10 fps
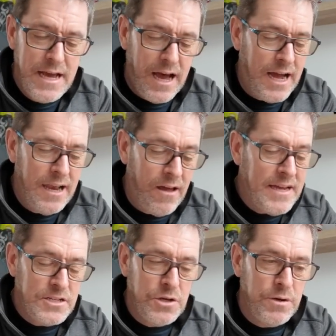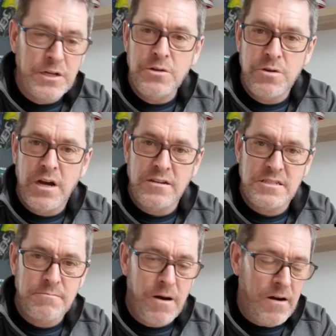I like doing new cars
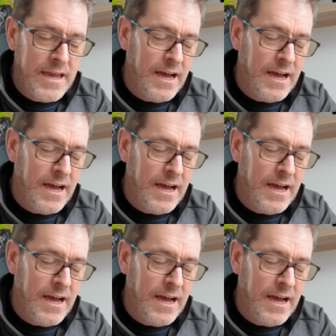to market.